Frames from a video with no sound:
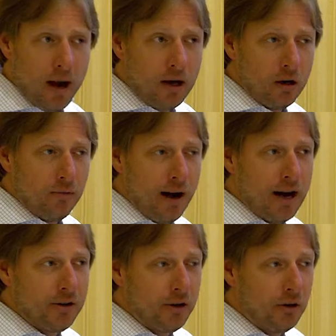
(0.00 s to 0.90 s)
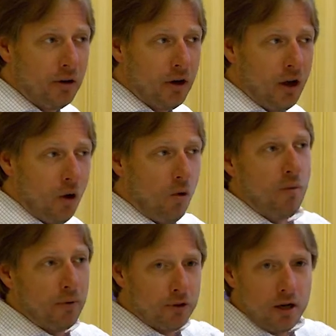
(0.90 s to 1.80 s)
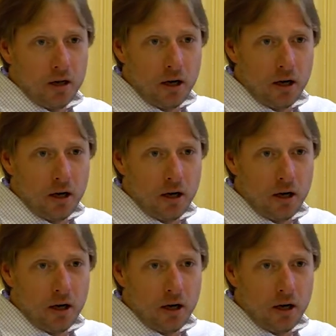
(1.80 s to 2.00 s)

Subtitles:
paying your advisor 1% a